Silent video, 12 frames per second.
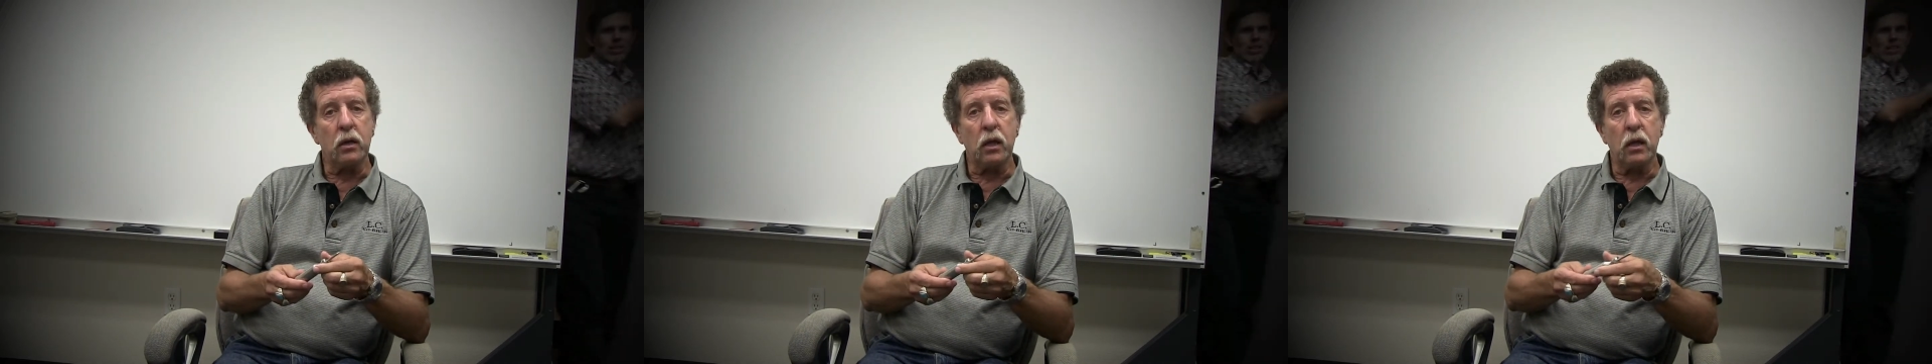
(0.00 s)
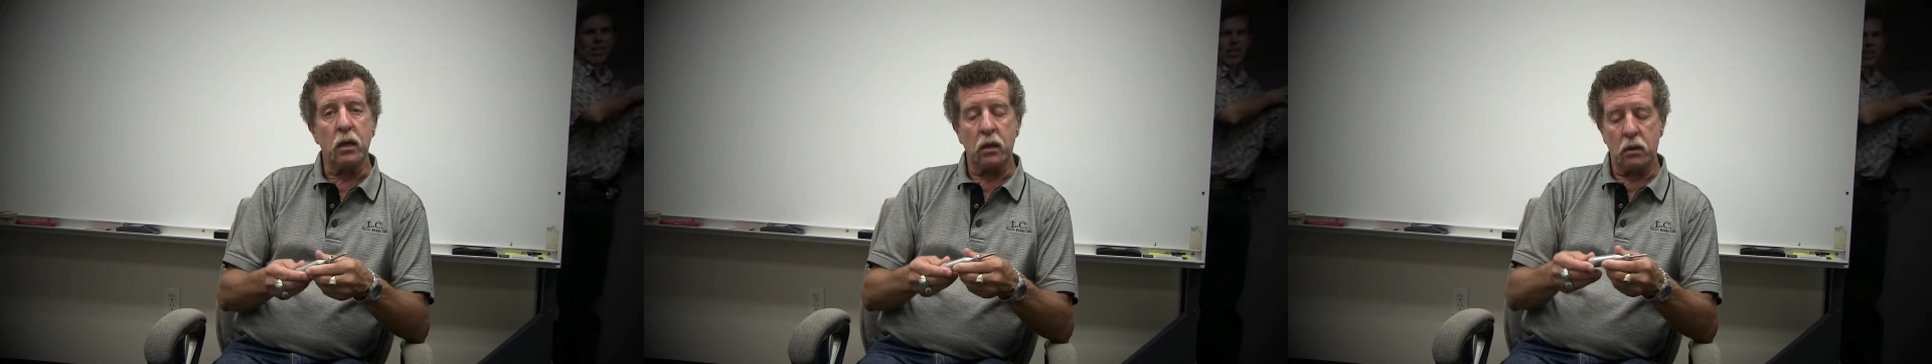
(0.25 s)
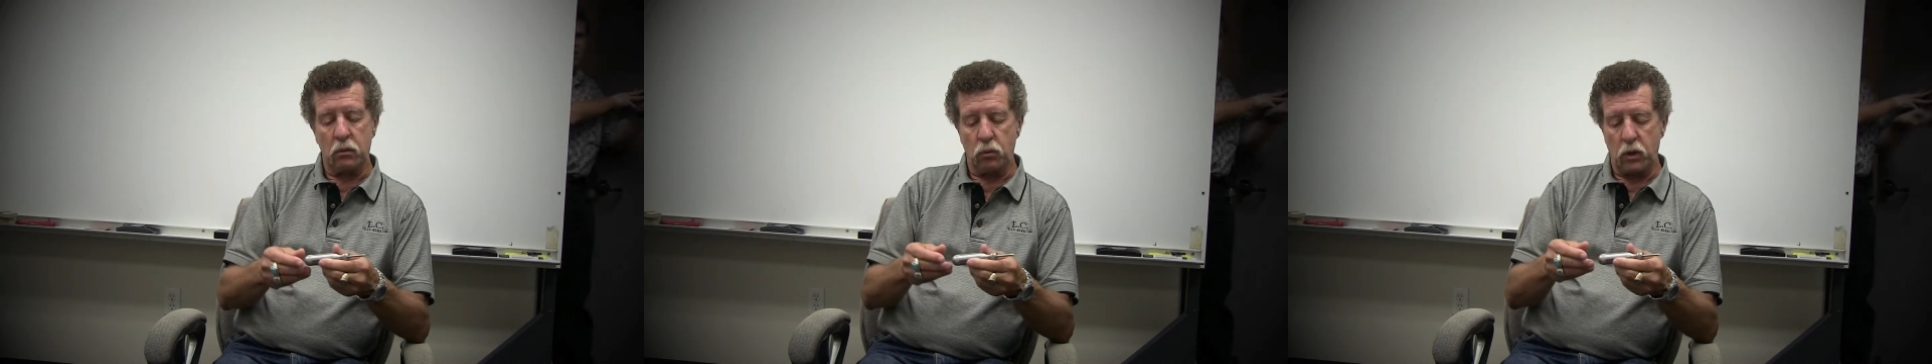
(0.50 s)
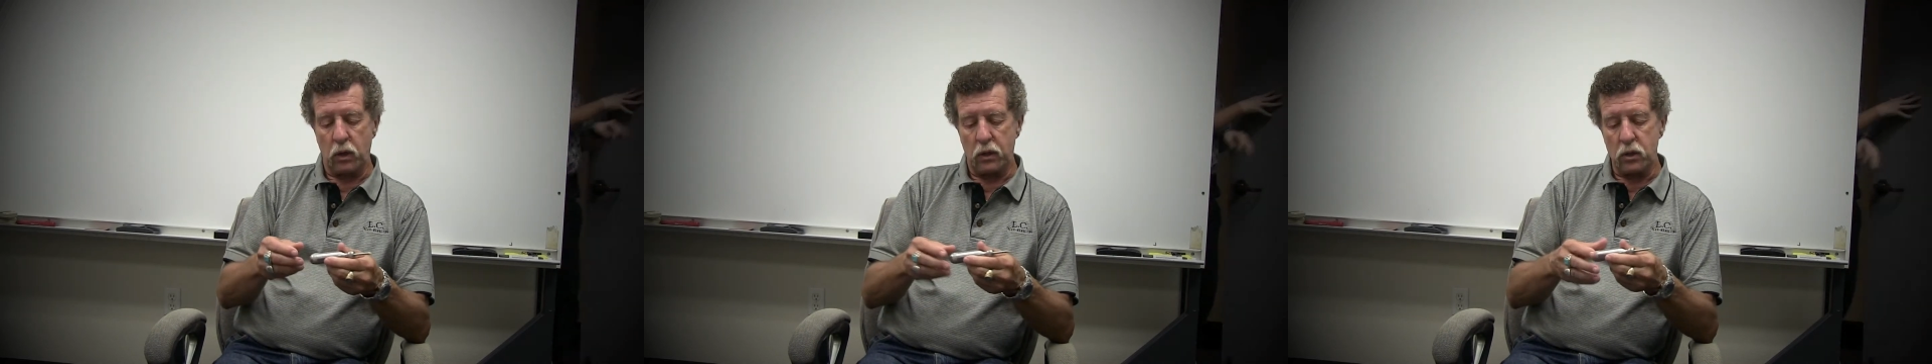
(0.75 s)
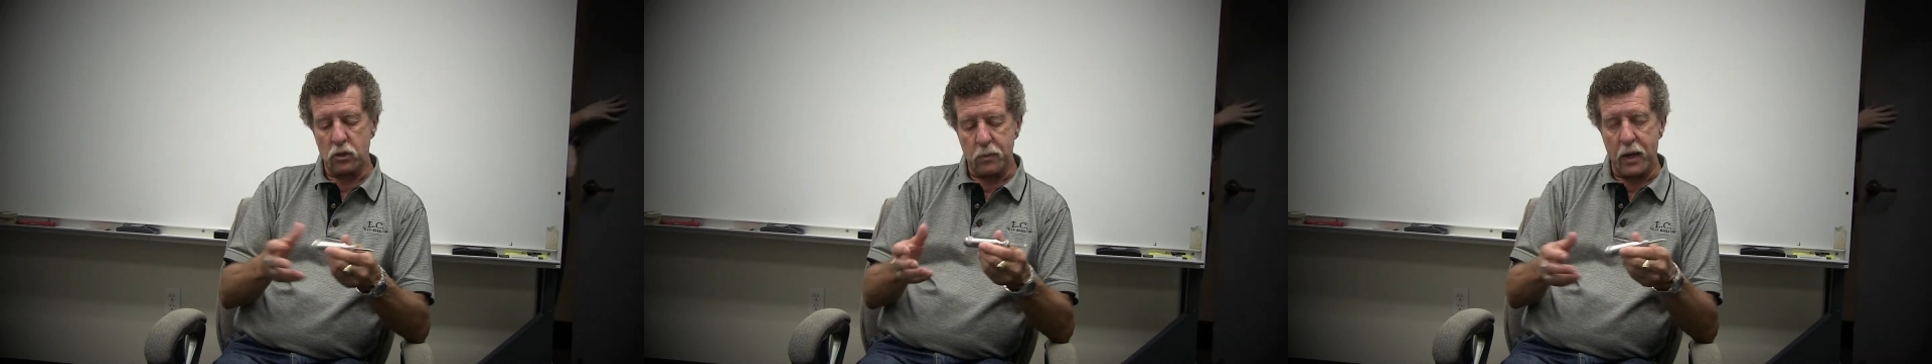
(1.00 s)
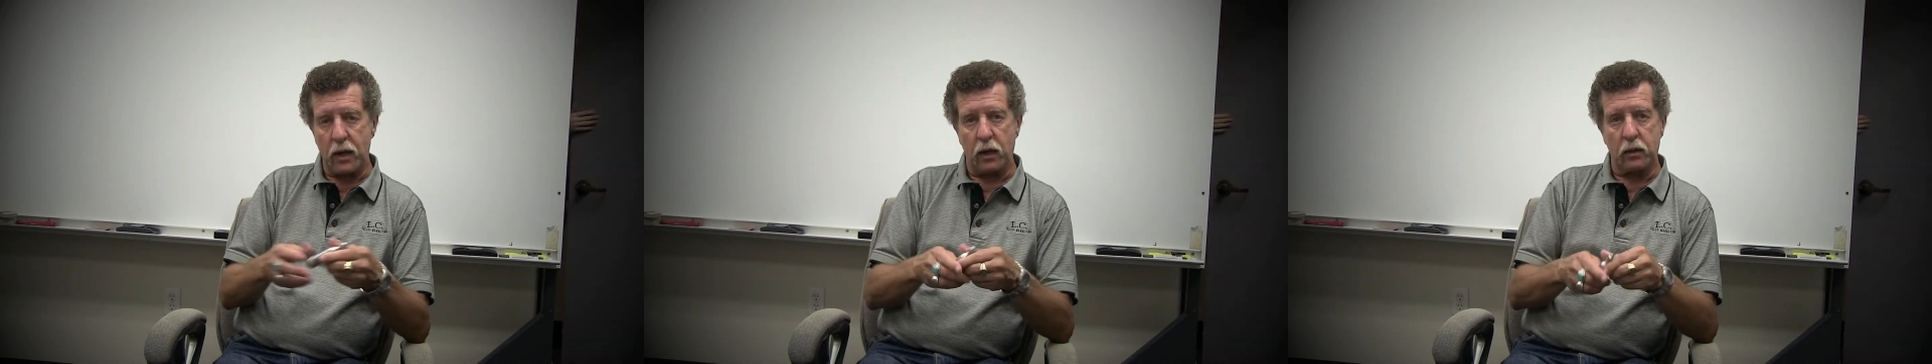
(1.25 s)
And when I
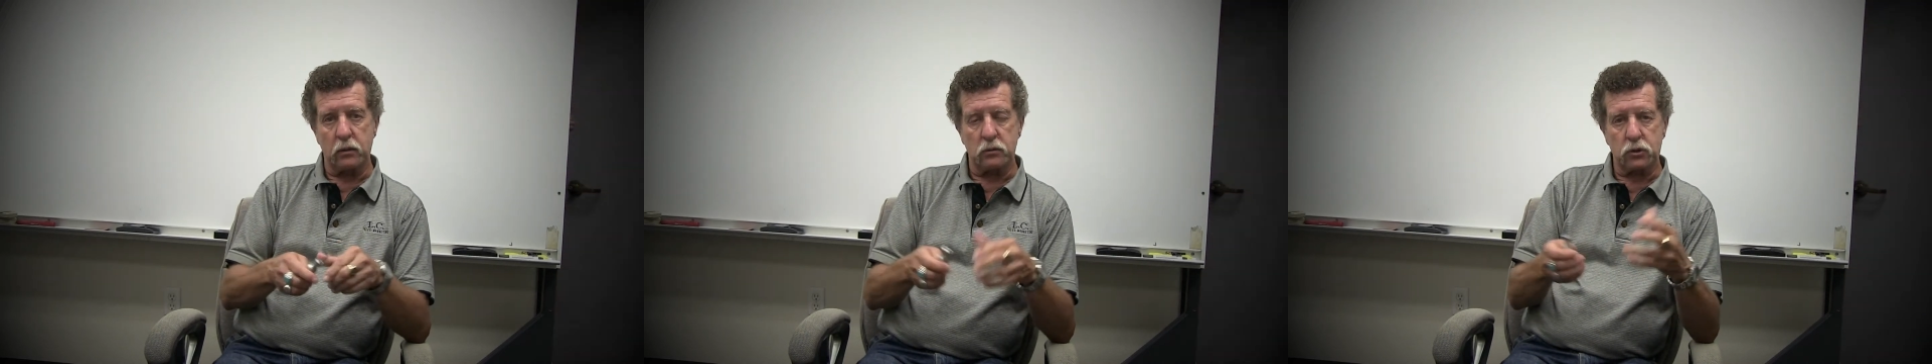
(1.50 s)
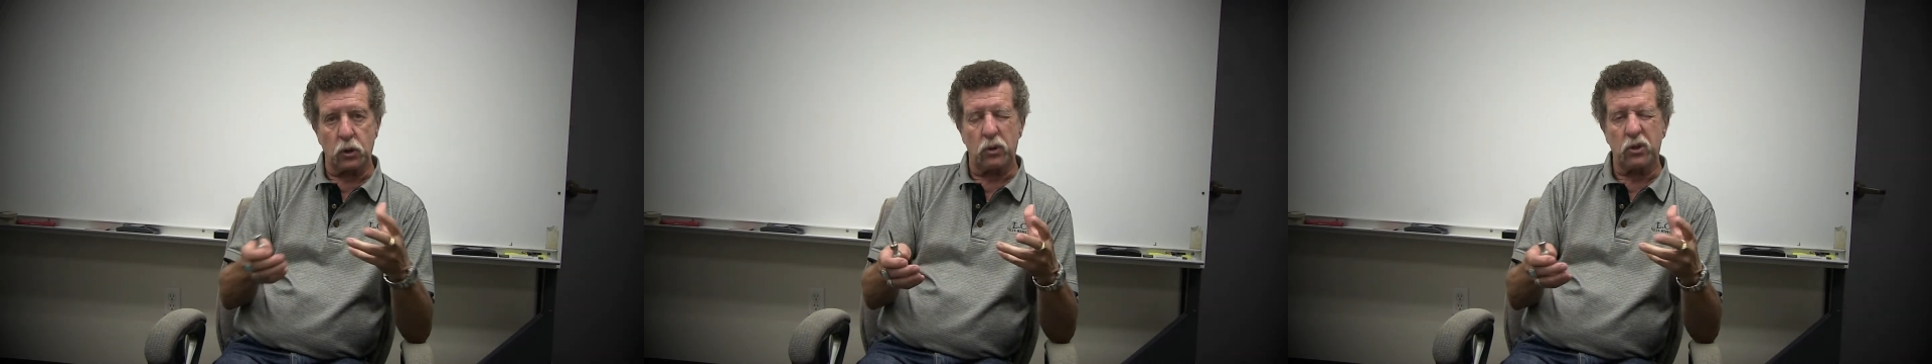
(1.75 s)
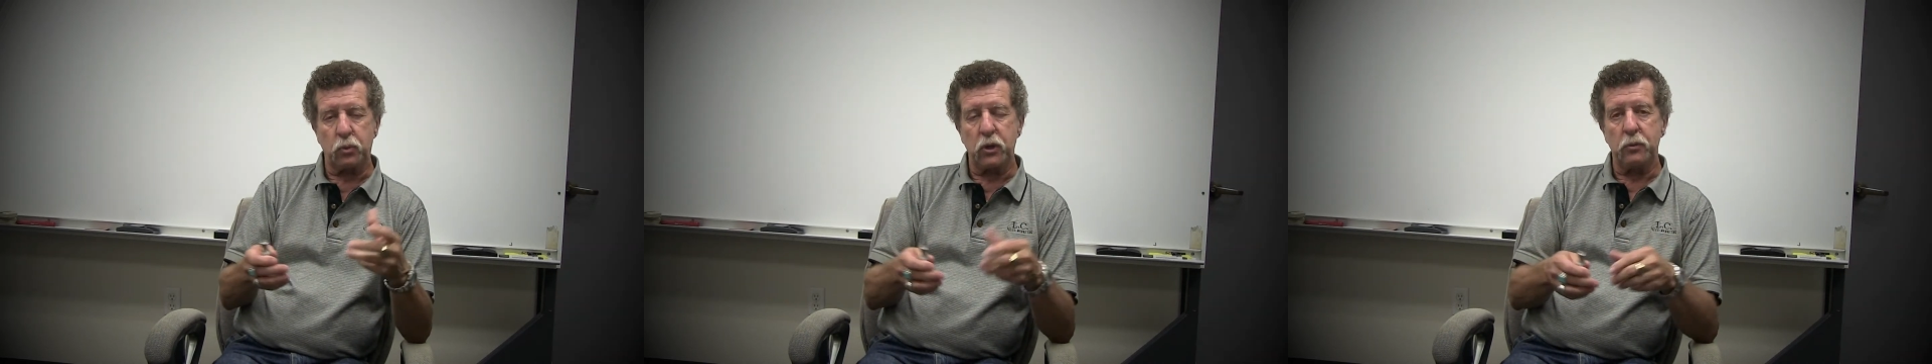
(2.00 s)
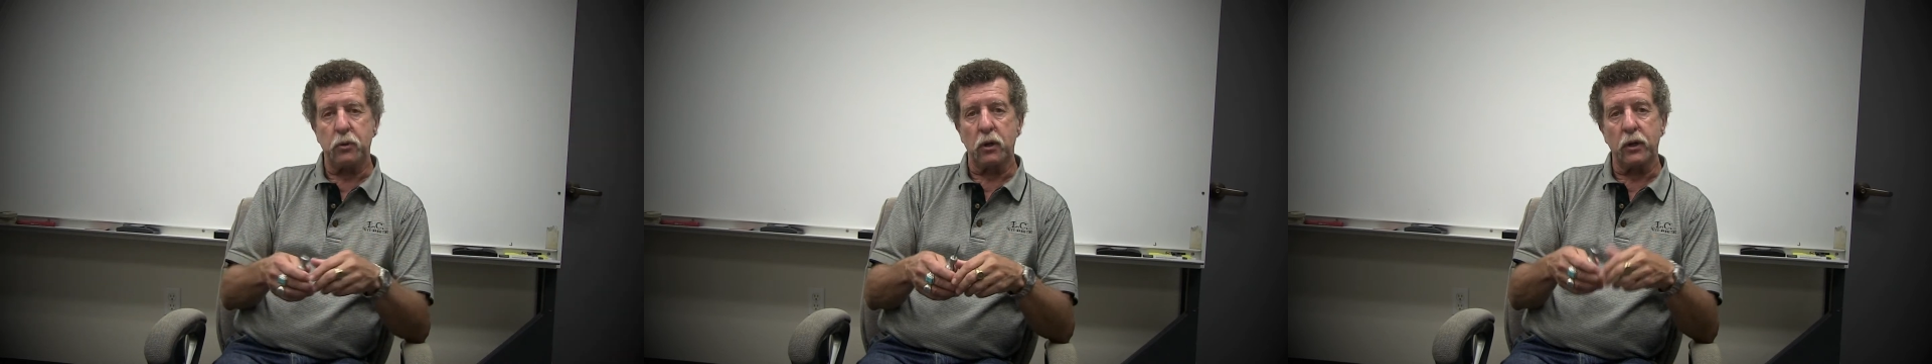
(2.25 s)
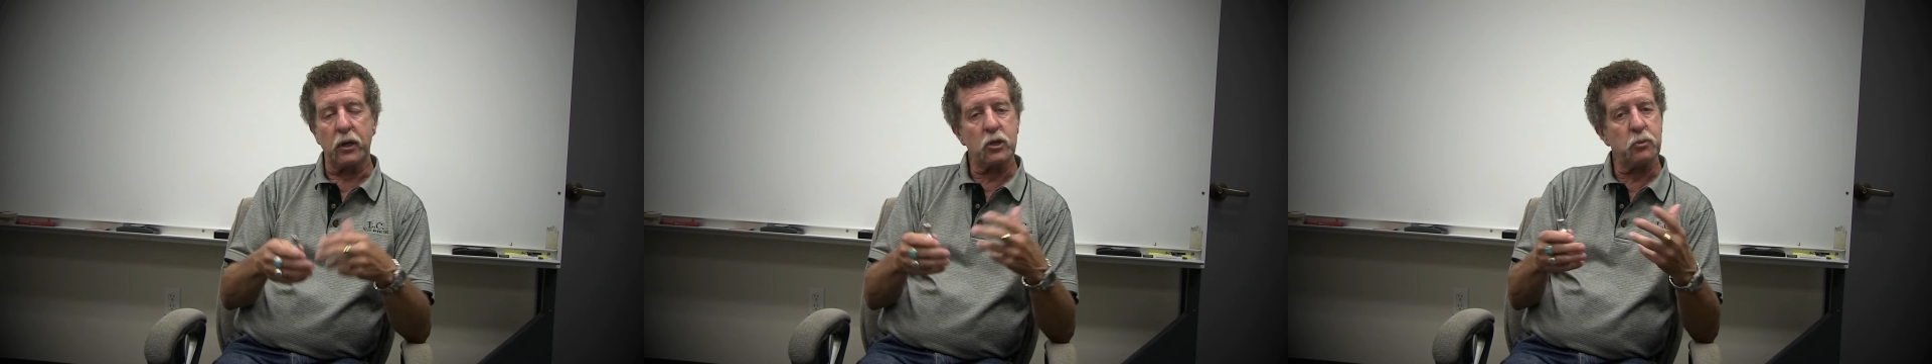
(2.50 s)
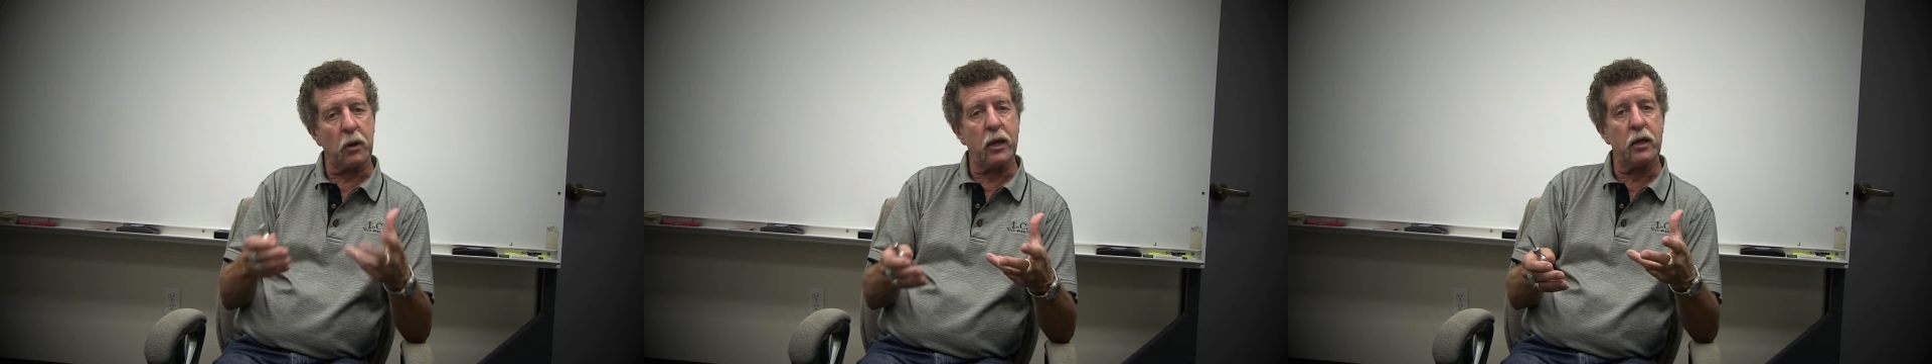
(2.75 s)
dismantle it and show it to people and
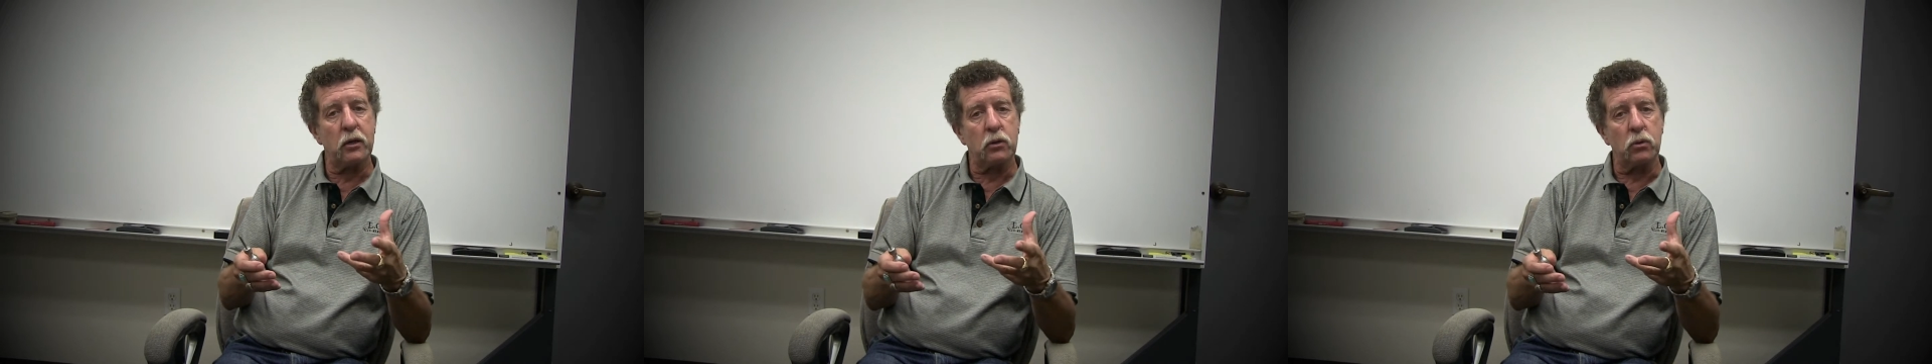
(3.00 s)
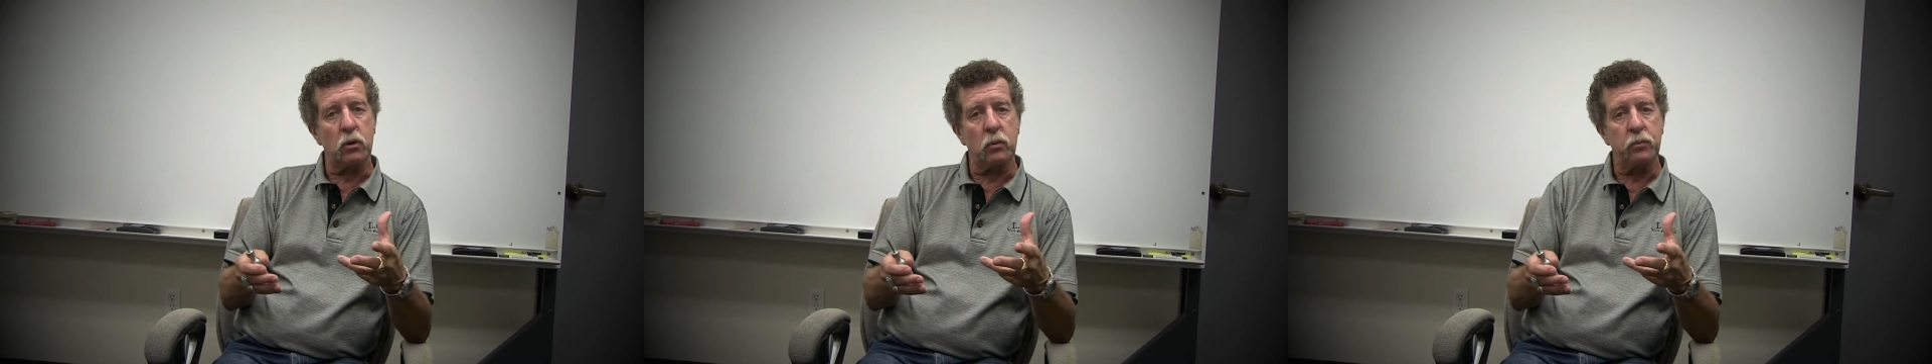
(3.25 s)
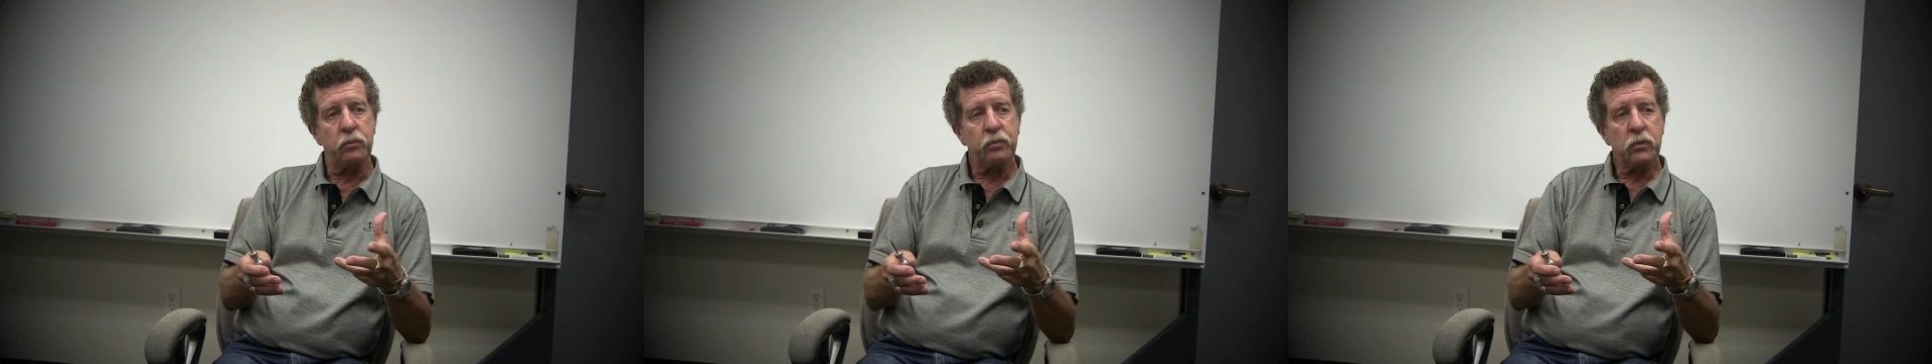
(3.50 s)
explain it to them,